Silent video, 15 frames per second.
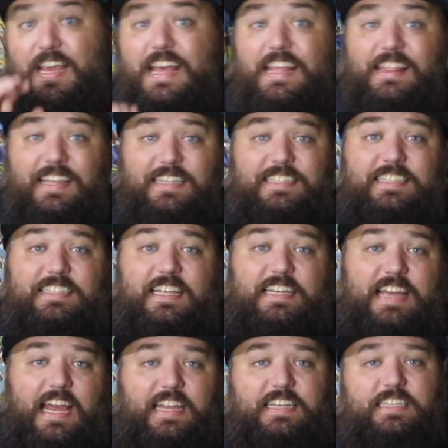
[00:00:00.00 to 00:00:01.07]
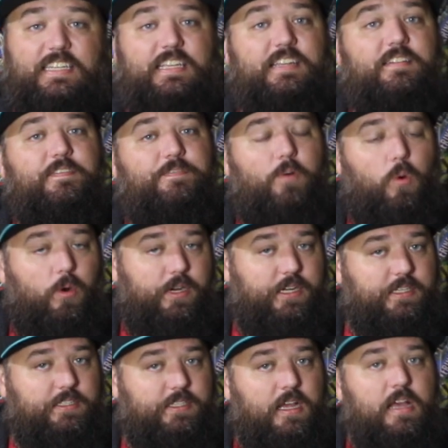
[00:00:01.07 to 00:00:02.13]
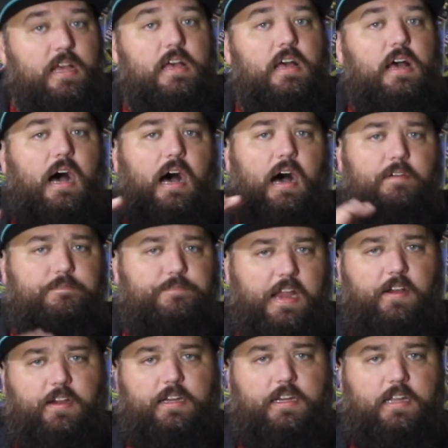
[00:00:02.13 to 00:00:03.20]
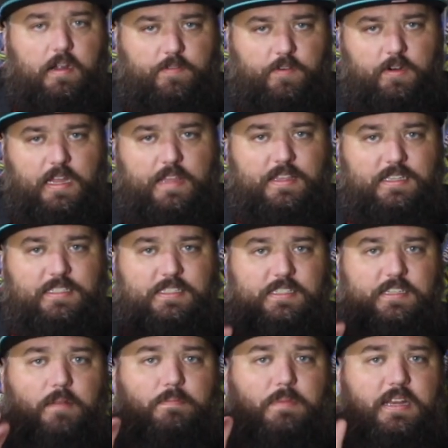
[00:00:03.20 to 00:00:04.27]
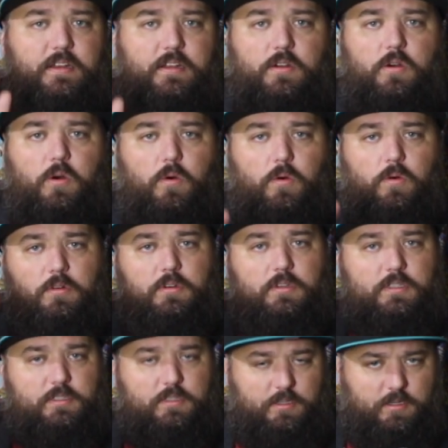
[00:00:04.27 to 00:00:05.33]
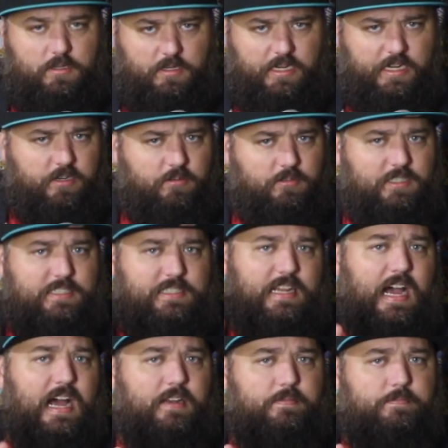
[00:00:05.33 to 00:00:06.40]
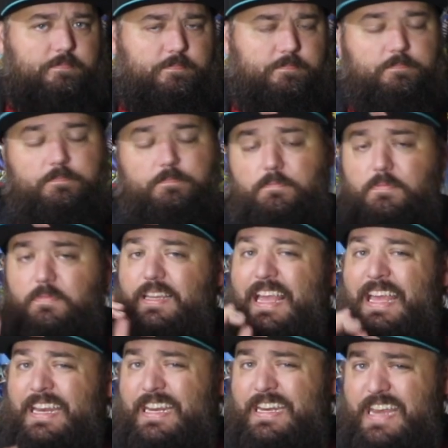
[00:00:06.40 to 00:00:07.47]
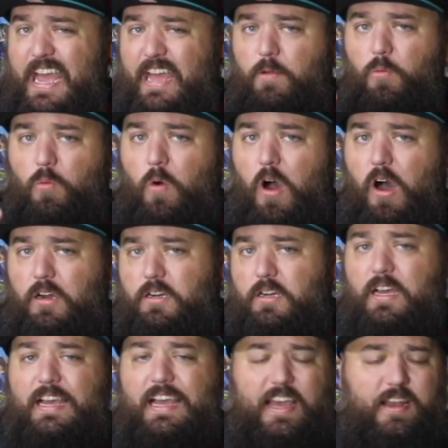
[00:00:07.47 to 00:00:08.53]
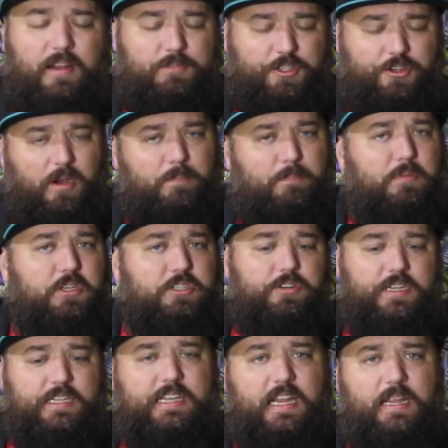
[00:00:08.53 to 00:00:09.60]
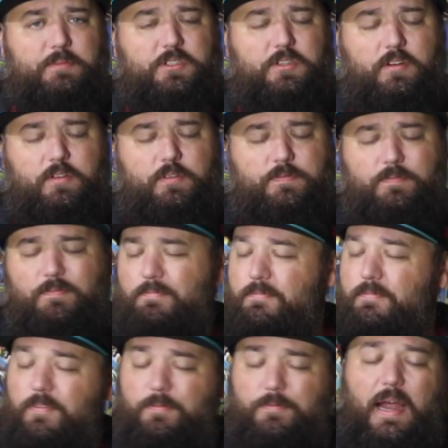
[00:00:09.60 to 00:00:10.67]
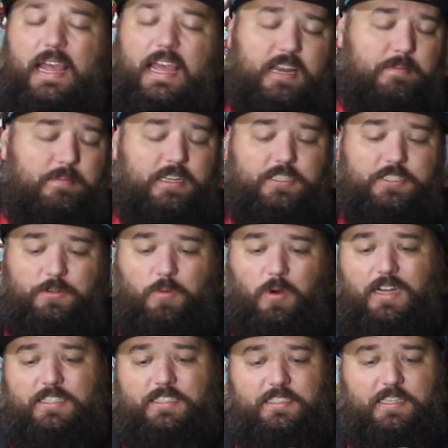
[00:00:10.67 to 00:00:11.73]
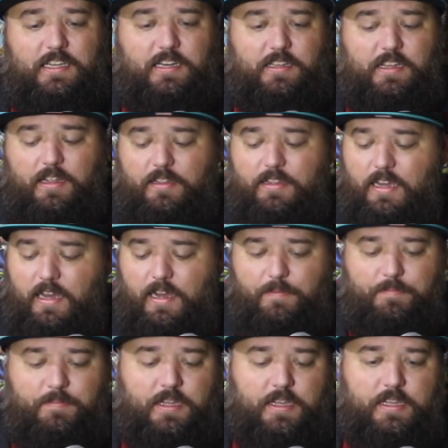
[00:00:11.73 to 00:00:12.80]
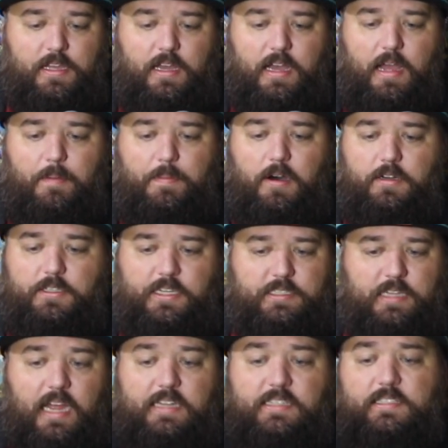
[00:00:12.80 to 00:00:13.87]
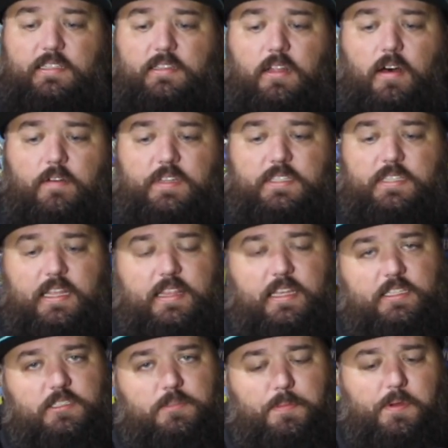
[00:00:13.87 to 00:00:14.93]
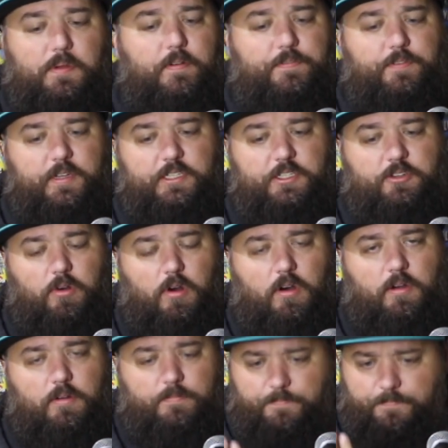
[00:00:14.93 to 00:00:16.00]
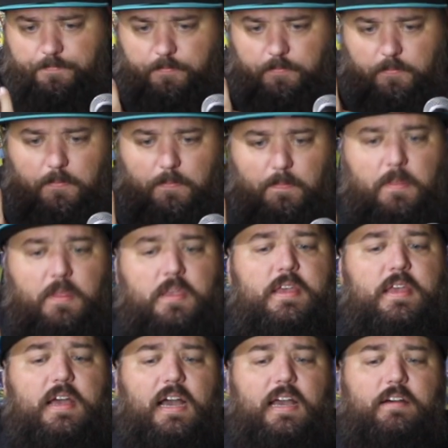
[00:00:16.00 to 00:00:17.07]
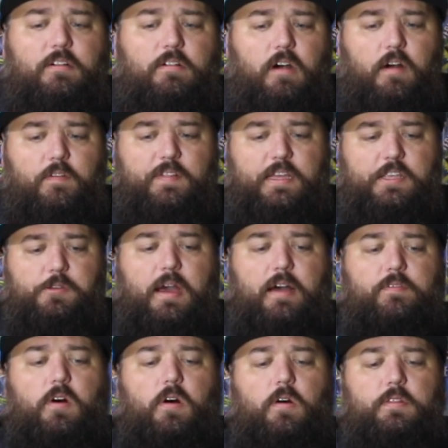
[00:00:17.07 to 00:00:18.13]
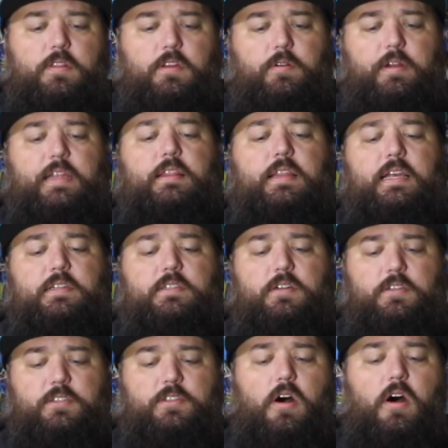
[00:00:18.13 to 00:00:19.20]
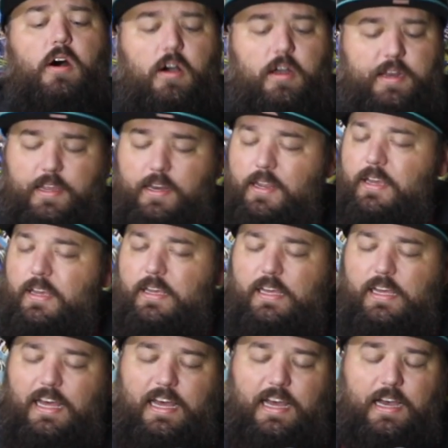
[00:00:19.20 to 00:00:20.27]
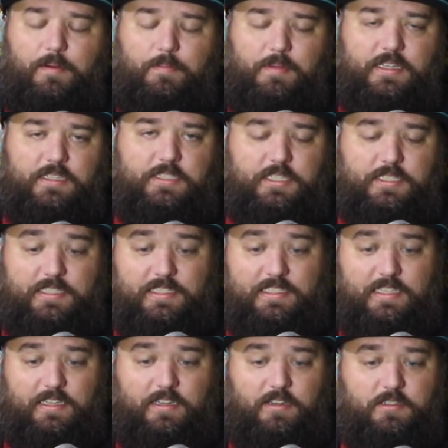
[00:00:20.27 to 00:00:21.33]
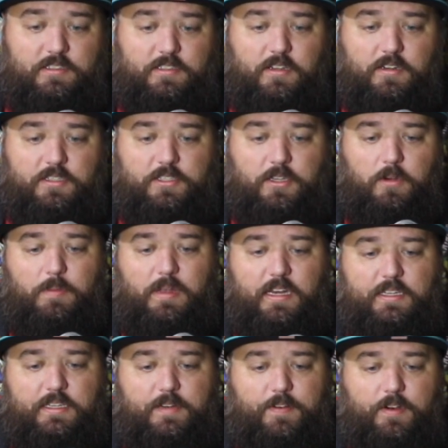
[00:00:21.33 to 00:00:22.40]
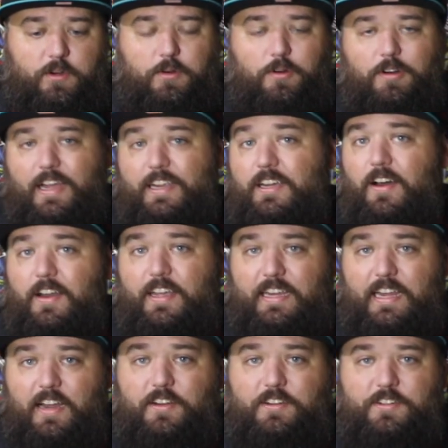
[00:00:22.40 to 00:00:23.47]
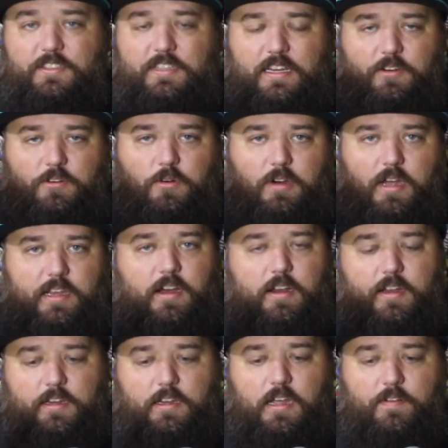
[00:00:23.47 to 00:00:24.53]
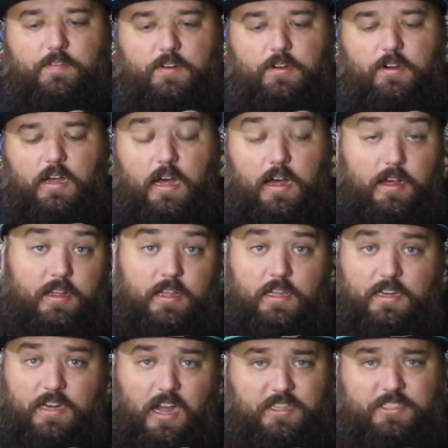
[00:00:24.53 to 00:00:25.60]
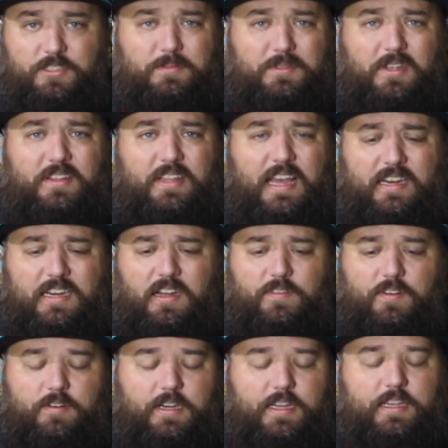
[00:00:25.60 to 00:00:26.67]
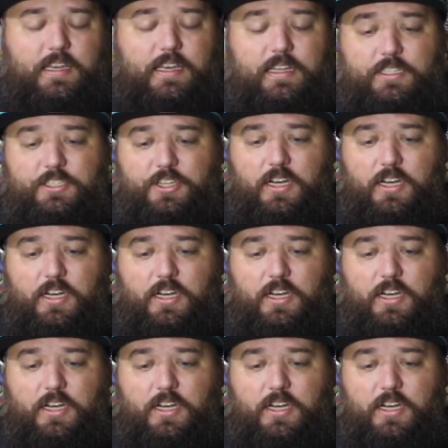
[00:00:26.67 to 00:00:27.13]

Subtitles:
This is a 1940s variant cover, and this is done by Nicola Scott and Annette Wong. And I'm sure I'm butchering the name, so if by any means you watch this, and I apologize. I just love this. I think it's beautifully drawn. I love that you have all the Green Lanterns on it. It's just there's so many different cool iconic characters and cool iconic cover costumes on that cover. Like it